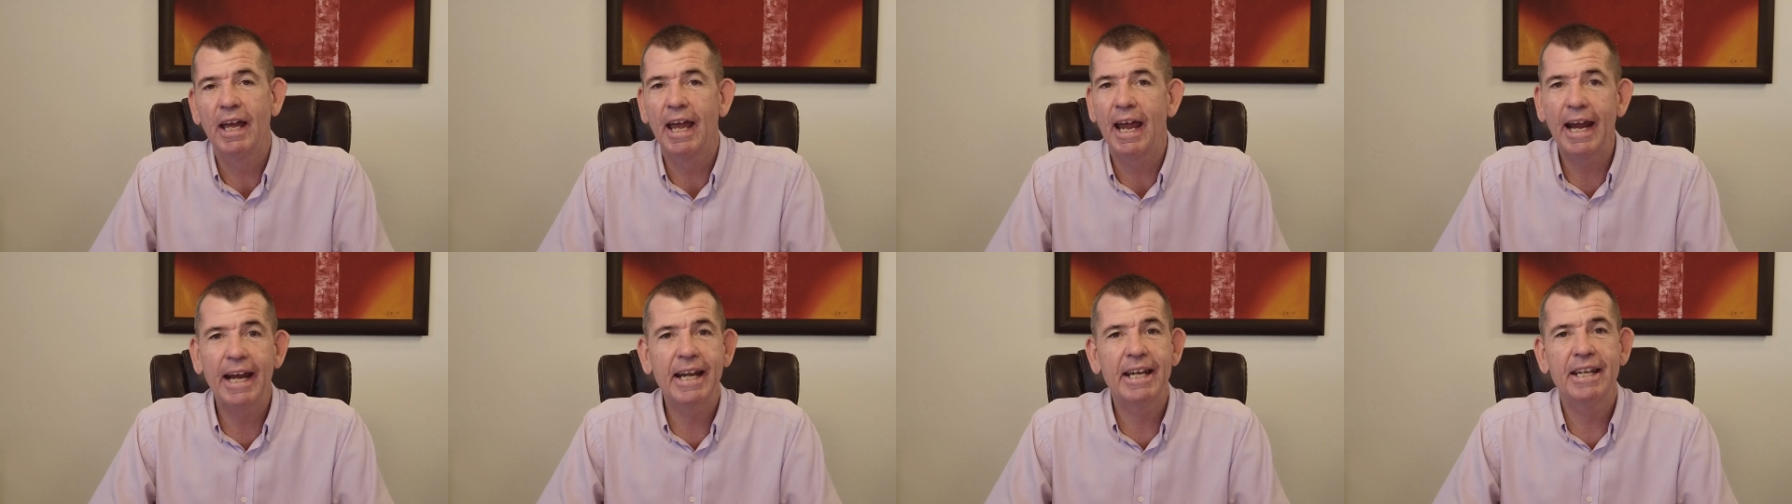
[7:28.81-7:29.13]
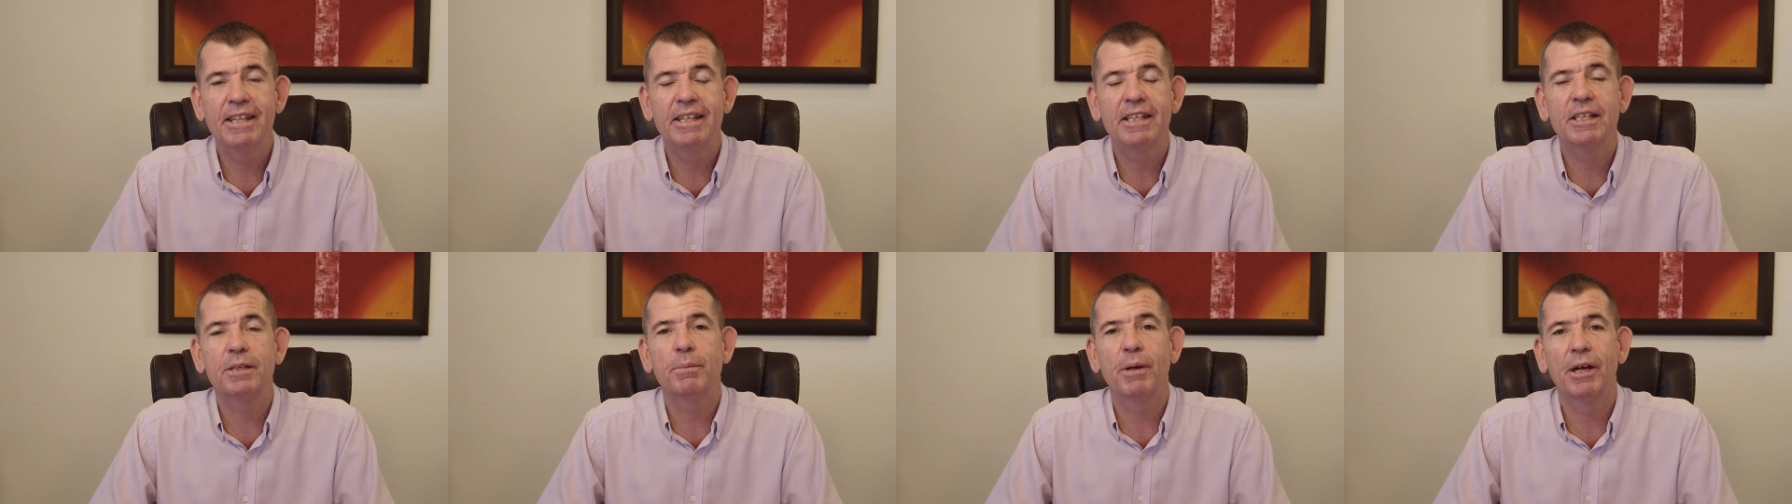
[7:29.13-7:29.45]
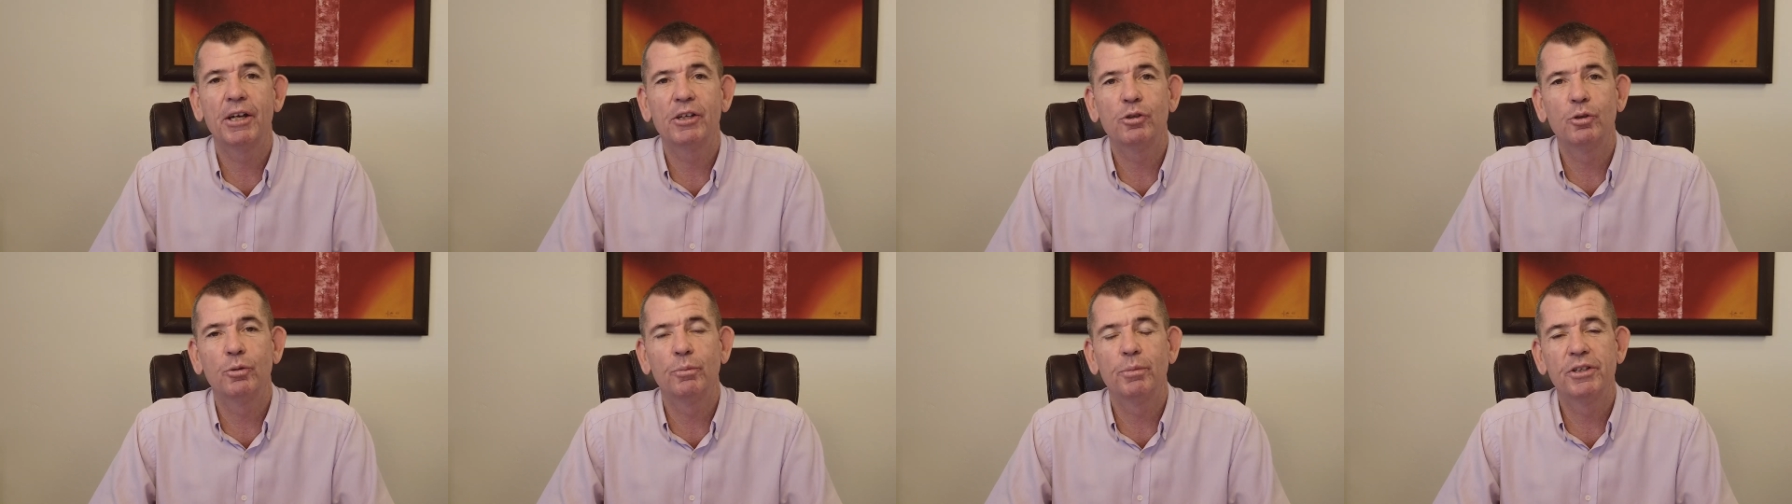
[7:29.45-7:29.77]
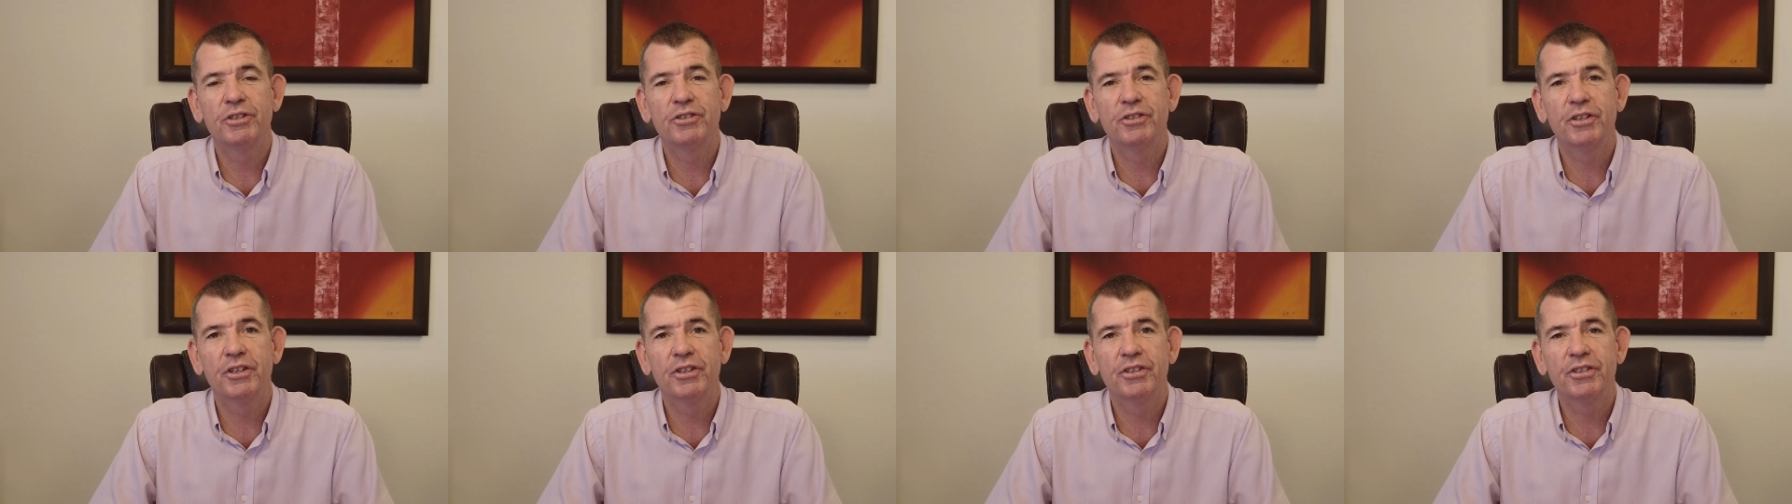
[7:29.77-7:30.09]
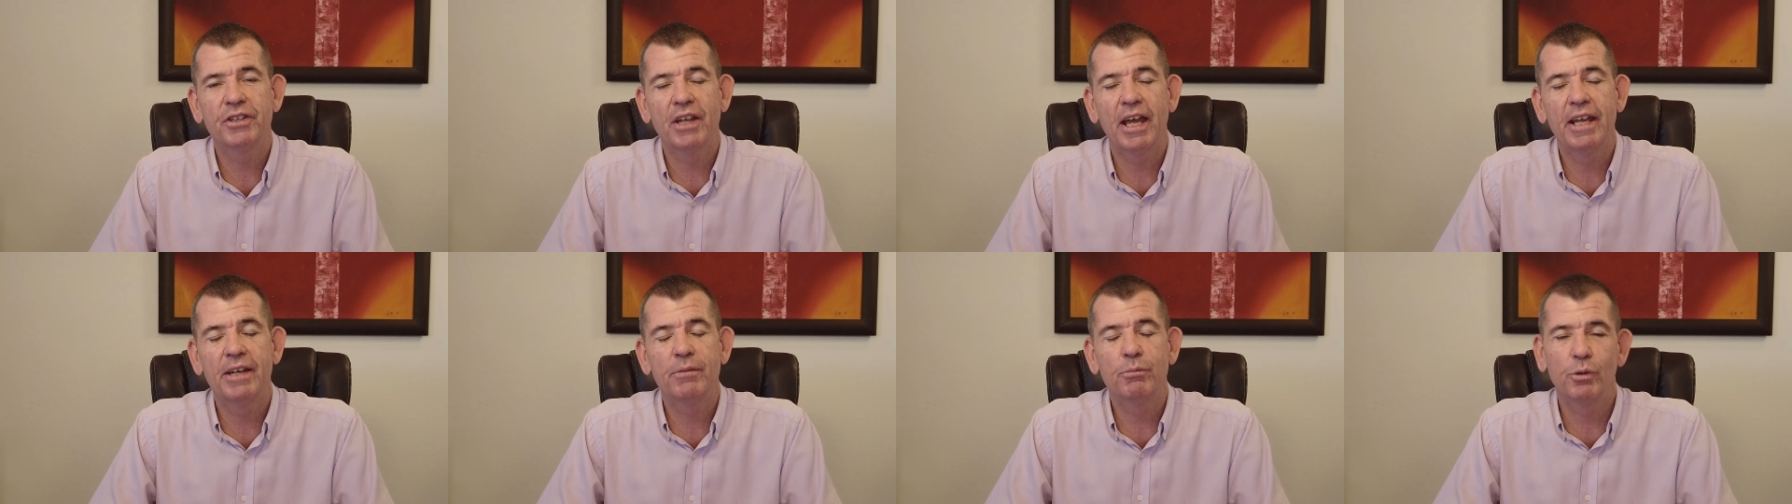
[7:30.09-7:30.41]
anything about your
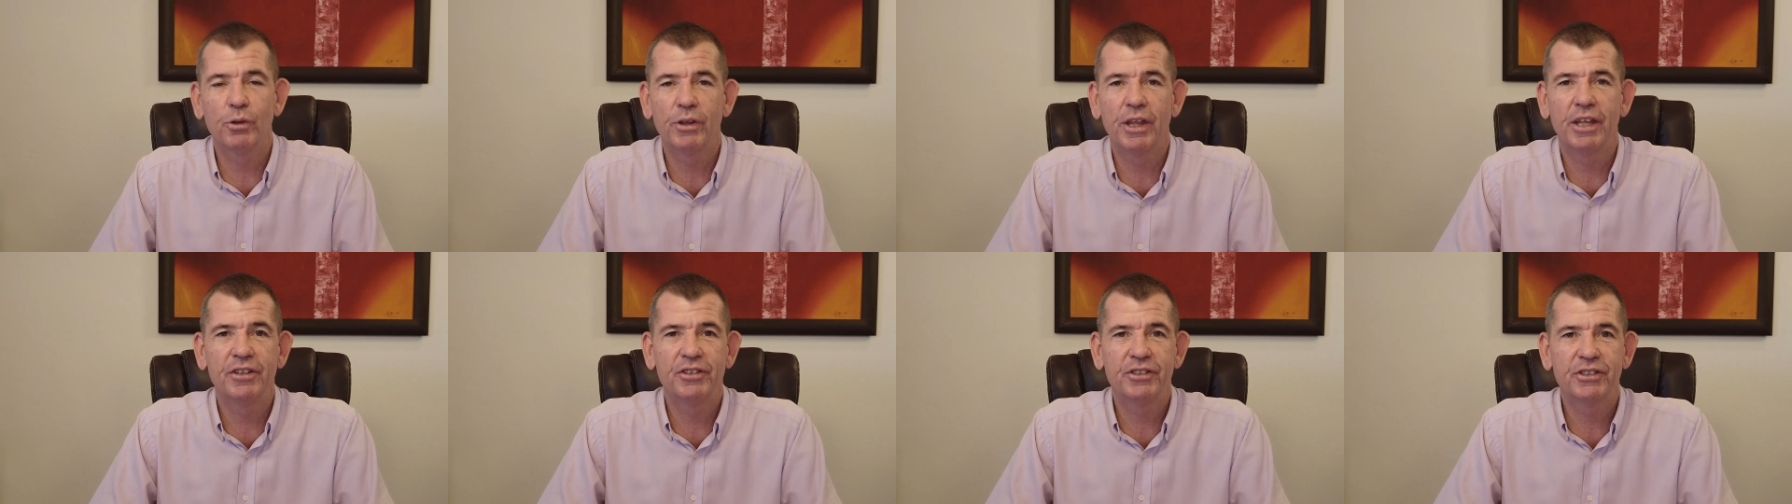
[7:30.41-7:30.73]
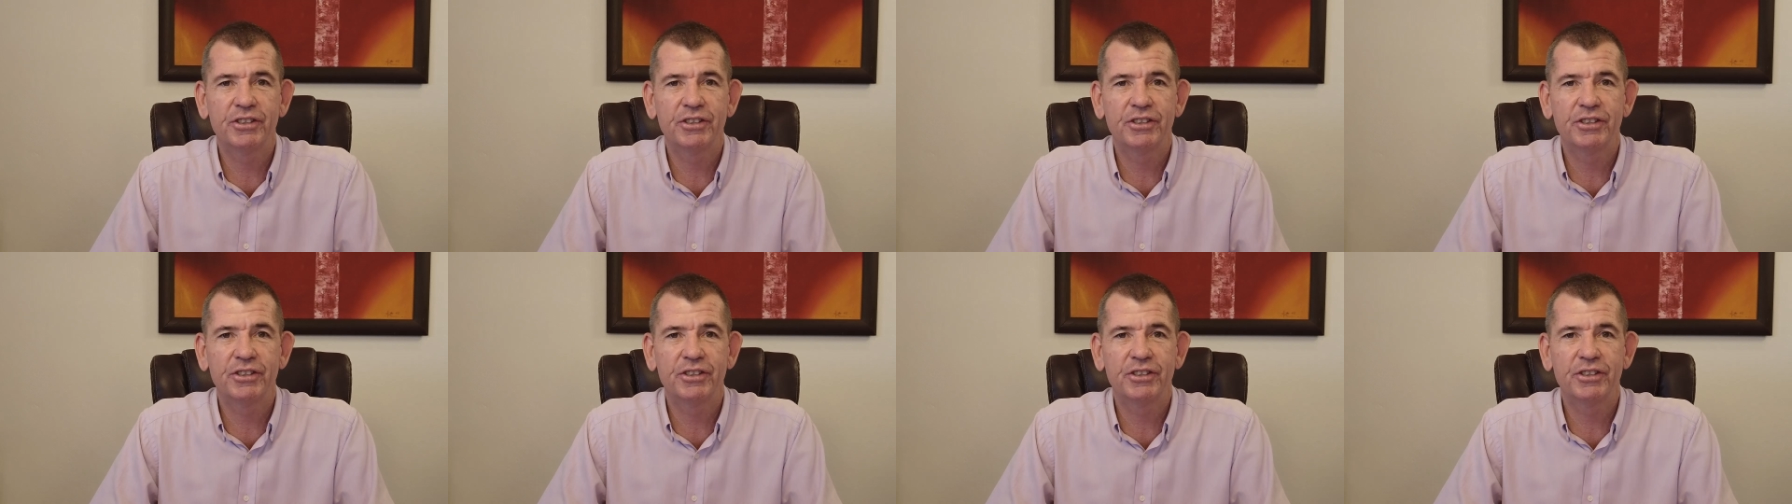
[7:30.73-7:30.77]
business, and it will then